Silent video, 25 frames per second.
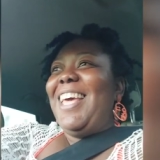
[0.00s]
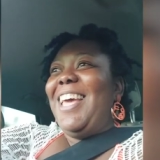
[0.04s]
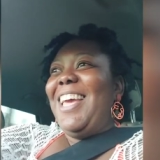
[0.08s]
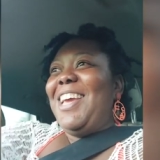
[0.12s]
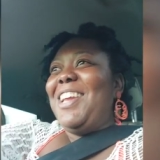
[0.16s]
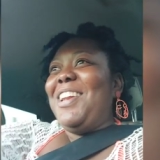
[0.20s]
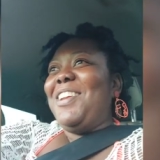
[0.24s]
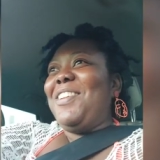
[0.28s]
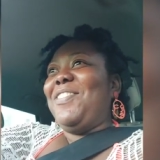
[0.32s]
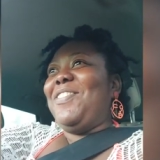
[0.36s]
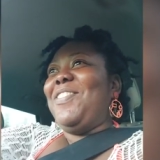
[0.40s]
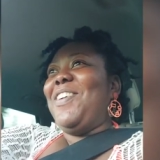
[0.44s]

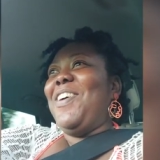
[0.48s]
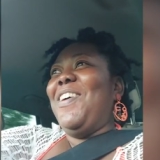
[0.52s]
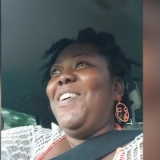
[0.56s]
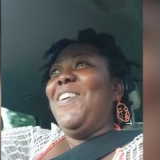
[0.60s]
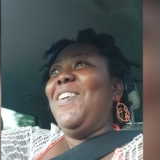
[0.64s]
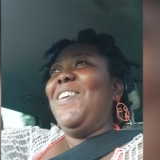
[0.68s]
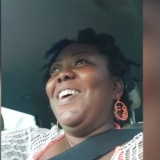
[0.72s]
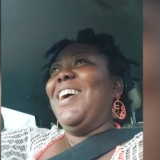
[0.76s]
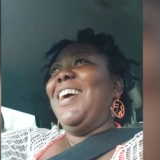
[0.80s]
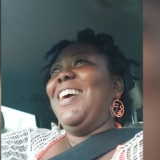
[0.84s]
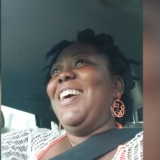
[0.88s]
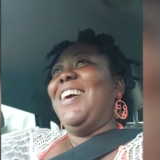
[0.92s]
late for
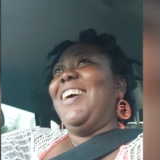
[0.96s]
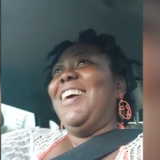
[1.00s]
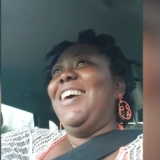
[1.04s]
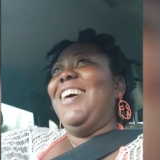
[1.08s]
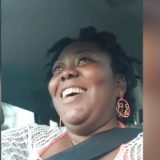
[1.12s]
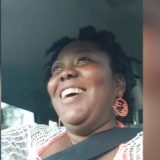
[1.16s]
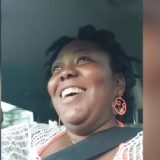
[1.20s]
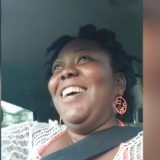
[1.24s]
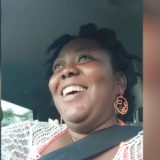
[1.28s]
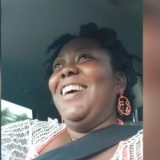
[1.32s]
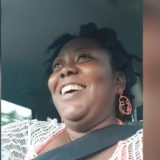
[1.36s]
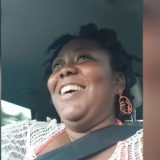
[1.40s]
work.
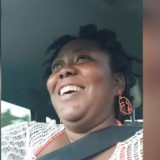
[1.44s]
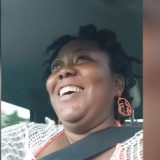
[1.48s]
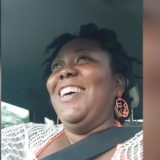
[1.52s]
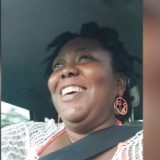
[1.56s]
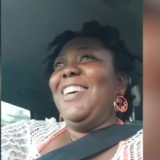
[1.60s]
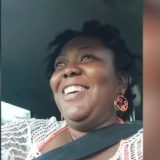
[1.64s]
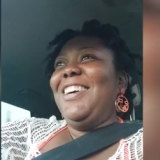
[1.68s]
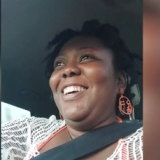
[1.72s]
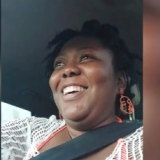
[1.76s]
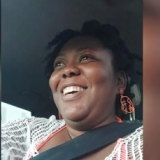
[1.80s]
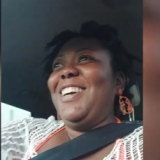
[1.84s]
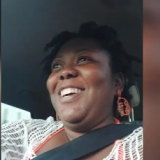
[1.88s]

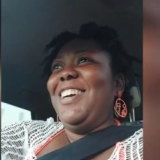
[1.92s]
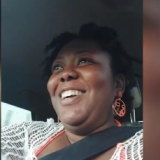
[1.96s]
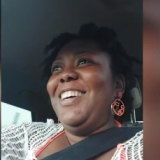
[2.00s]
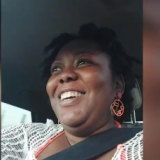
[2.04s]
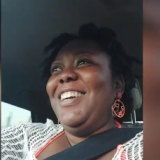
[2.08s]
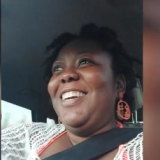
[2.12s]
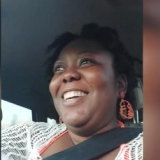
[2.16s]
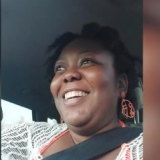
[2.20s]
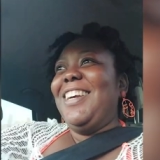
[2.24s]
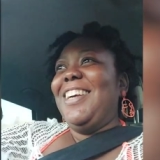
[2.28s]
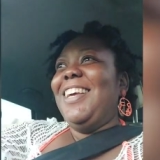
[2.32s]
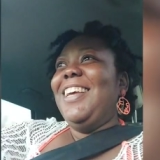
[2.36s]

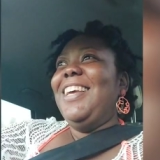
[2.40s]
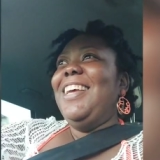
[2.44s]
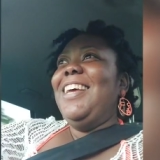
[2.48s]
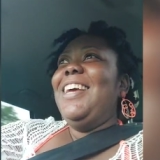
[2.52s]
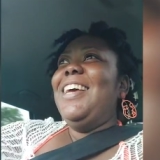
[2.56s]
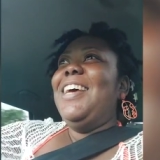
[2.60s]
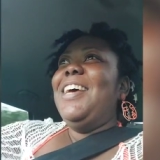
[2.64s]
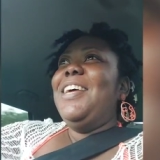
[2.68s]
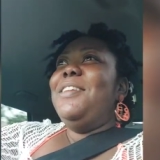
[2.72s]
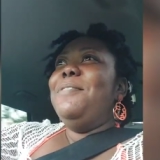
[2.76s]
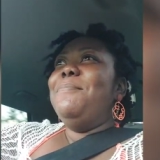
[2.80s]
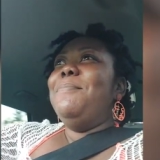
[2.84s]
the
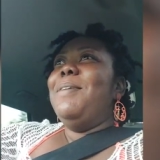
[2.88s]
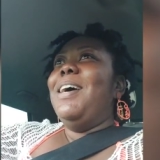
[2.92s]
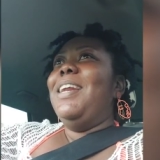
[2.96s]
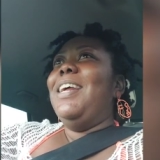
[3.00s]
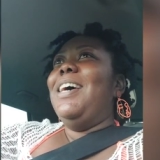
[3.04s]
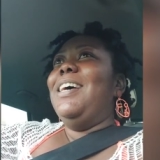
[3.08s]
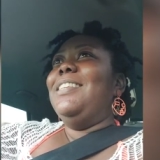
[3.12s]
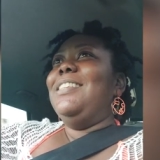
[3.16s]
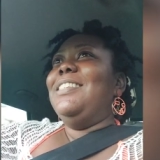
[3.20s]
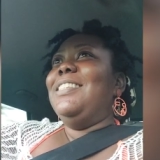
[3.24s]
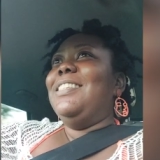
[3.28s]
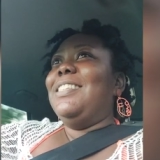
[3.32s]
man
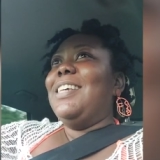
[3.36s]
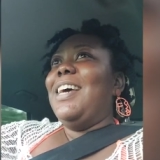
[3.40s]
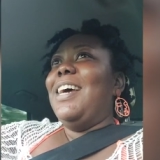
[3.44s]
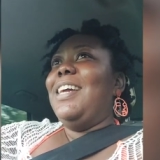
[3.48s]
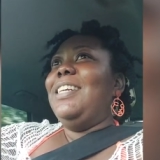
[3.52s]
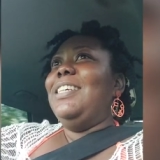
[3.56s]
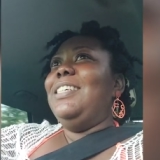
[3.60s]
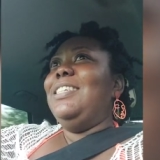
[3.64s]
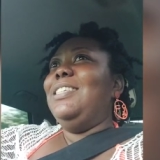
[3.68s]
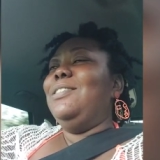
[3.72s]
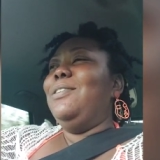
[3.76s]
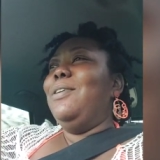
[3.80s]
has
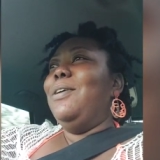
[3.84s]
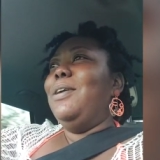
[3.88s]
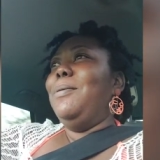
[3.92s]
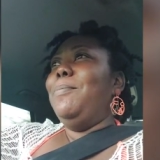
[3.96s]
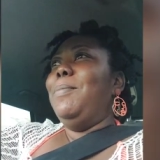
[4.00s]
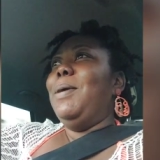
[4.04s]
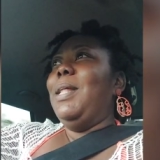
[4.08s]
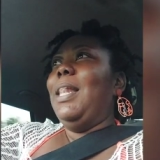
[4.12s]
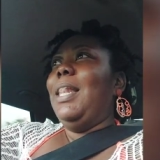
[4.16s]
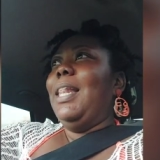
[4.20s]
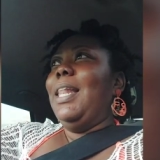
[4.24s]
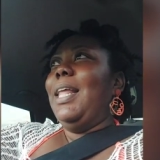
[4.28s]
decided he's gonna
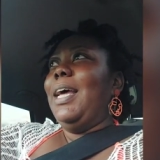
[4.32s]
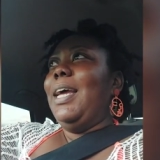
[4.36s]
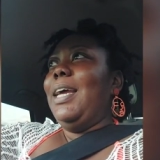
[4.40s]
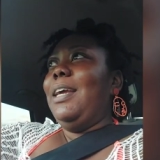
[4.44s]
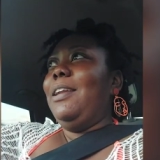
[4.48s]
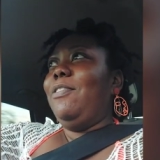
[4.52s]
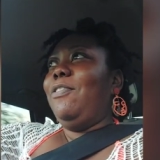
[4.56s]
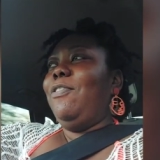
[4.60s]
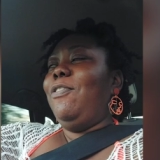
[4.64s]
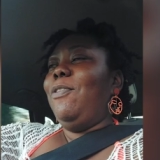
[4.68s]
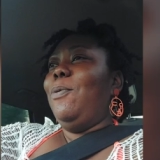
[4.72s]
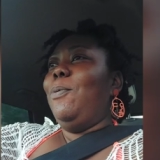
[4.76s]
be
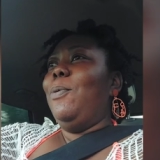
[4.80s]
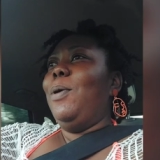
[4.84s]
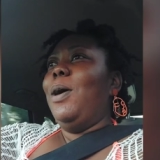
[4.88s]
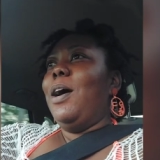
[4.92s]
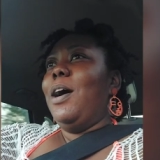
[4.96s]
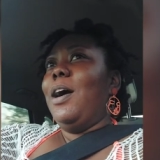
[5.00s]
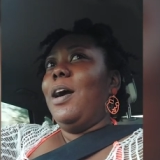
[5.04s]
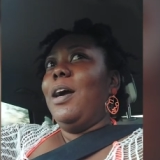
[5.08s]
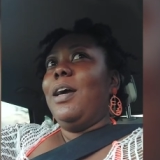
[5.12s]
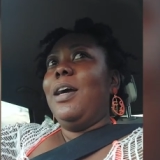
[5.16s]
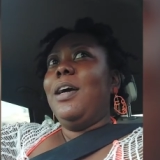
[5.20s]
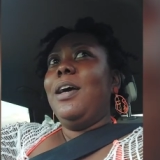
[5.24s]
late for
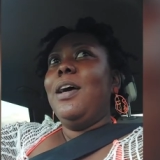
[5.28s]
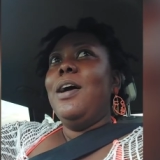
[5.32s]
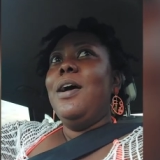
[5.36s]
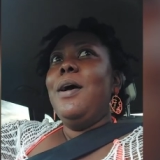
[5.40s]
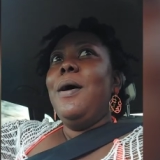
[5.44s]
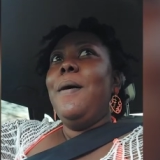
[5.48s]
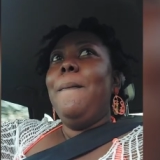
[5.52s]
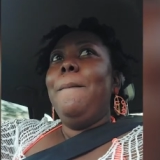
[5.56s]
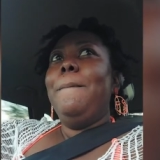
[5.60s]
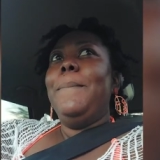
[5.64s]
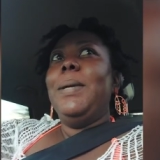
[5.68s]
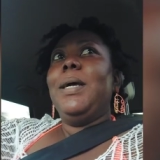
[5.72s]
work
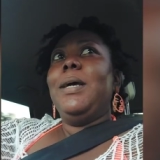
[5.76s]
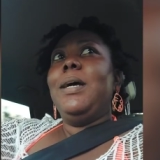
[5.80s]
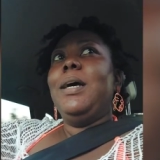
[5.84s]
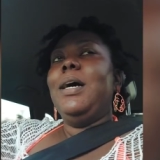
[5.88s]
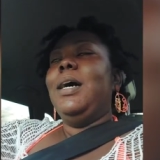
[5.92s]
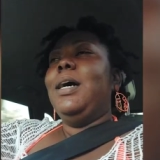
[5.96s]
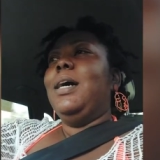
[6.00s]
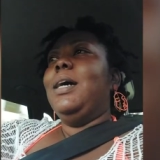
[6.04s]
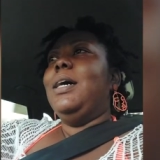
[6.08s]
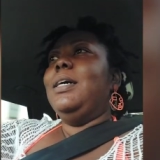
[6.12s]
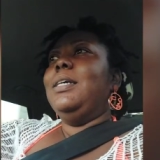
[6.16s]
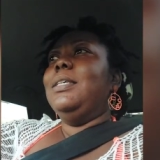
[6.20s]

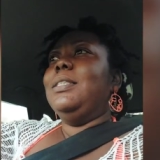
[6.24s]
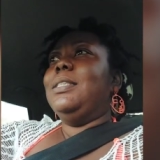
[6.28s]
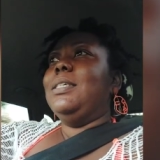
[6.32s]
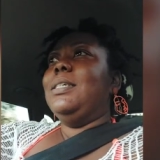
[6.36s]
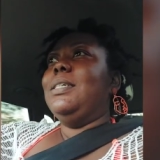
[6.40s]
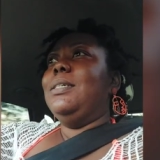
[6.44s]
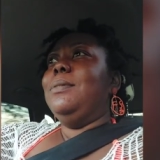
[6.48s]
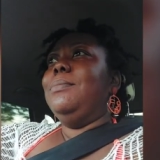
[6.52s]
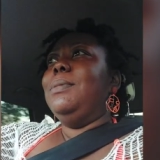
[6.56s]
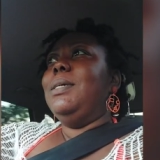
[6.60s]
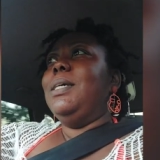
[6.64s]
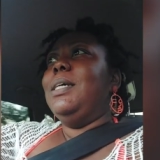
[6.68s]
because
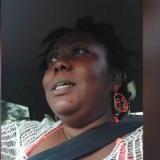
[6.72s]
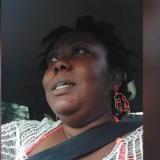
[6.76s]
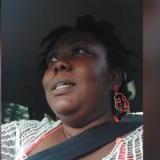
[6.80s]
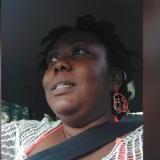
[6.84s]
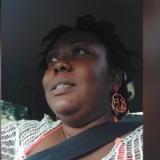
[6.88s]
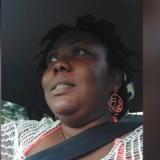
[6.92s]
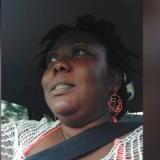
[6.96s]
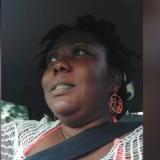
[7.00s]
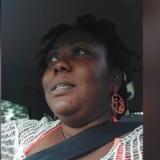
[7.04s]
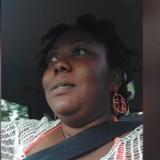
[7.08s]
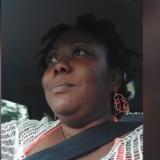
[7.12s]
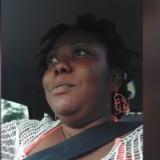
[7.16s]
him
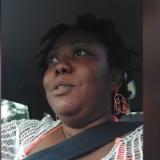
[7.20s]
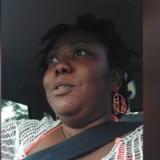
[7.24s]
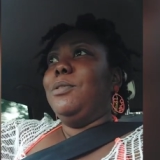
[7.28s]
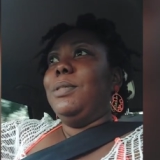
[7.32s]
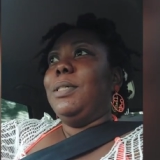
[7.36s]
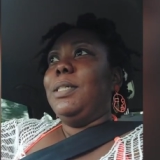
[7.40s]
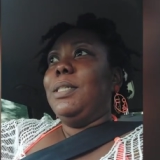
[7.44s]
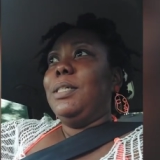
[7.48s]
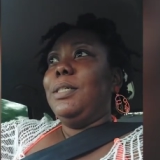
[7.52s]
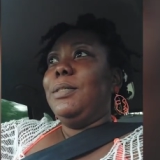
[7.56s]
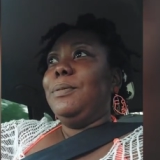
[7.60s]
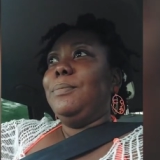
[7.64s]
hear say him
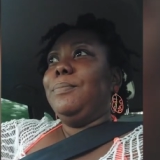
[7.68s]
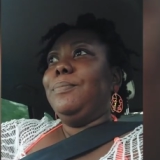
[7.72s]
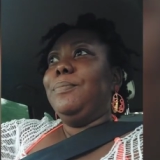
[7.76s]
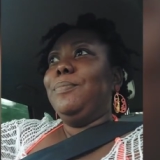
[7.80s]
already.